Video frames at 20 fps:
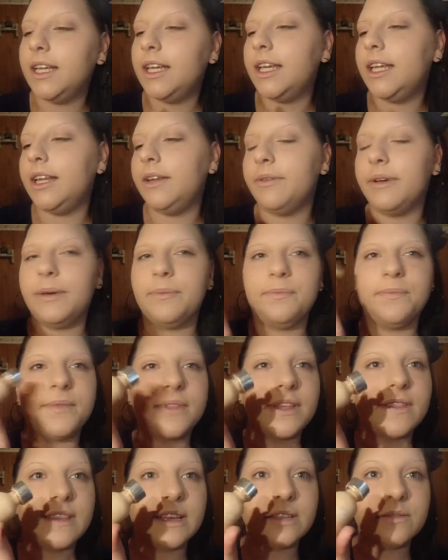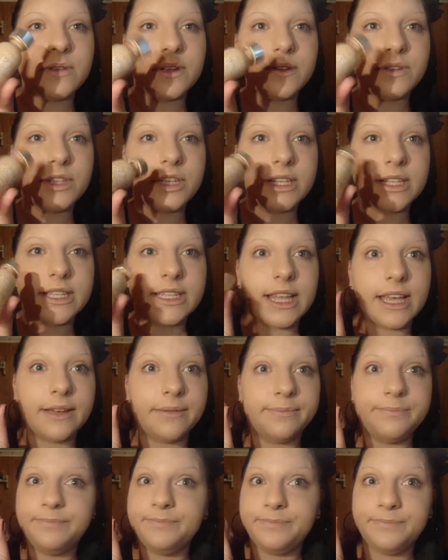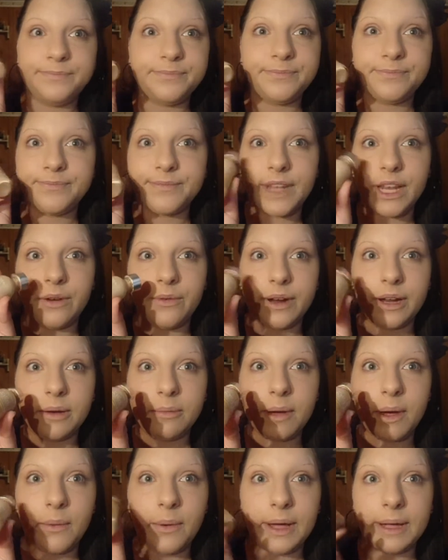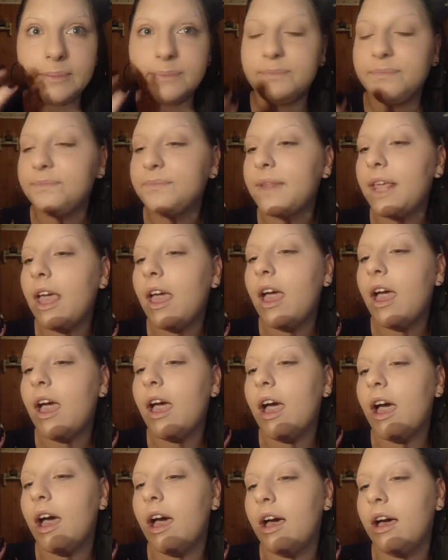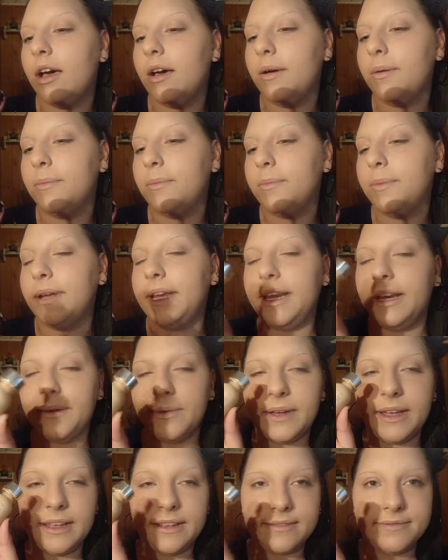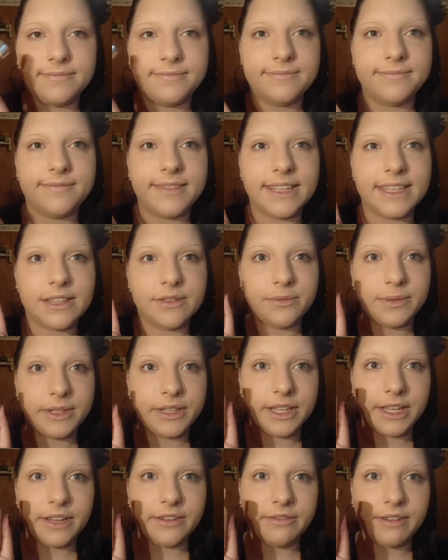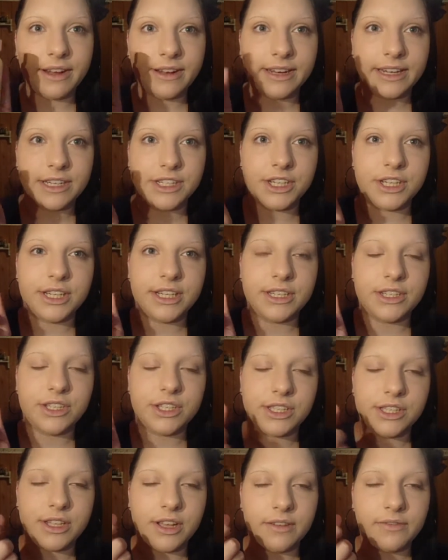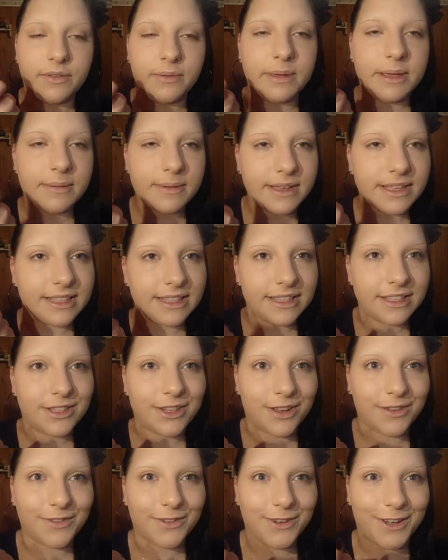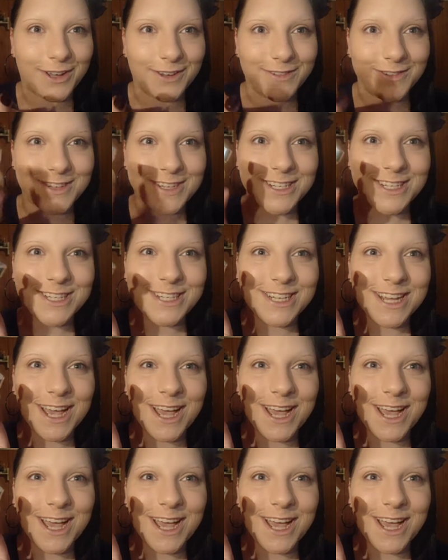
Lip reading: Anyway, that's what I was trying to say in a roundabout way. But anyway, it's a really good foundation. It's just not for me because it's not full coverage.